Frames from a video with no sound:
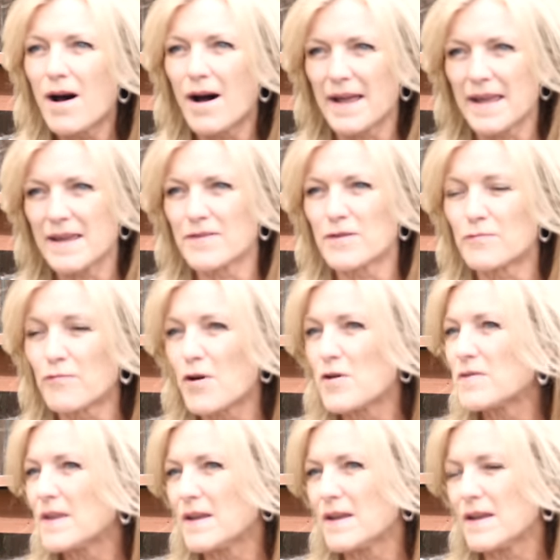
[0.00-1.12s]
I either
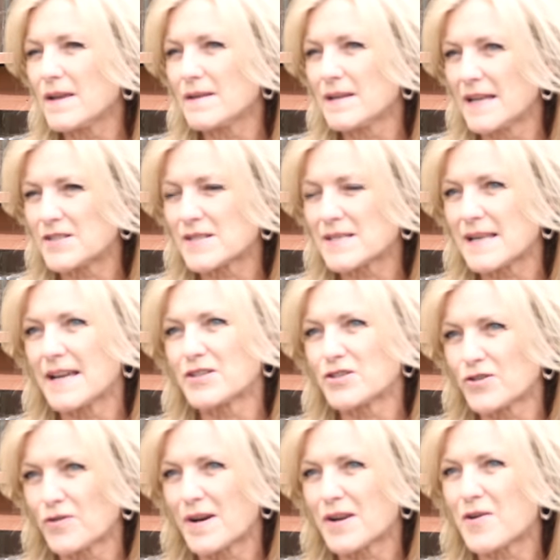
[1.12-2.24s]
wrote the
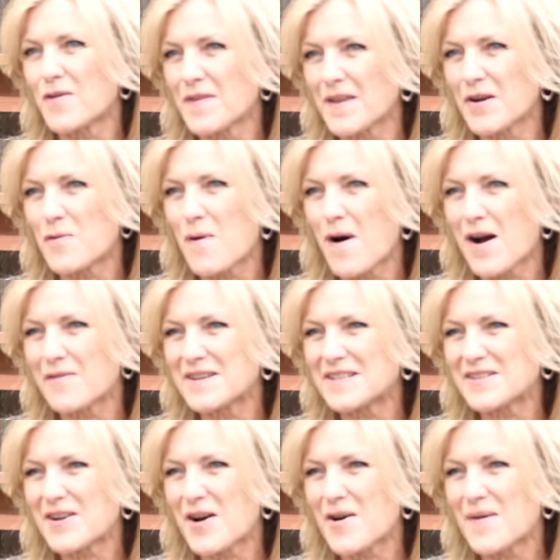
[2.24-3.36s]
legislation or I got the
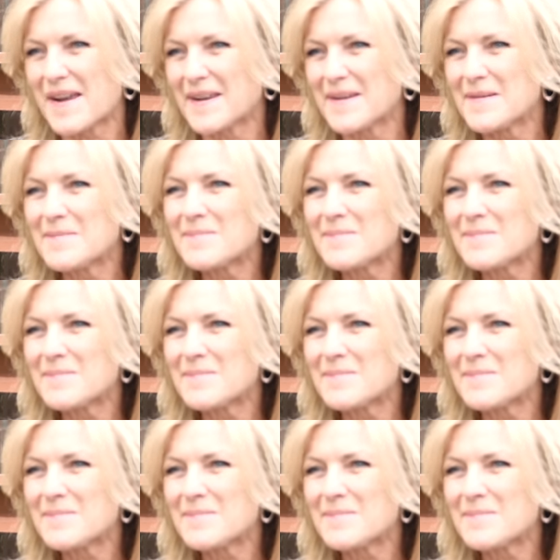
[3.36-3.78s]
inquiries going.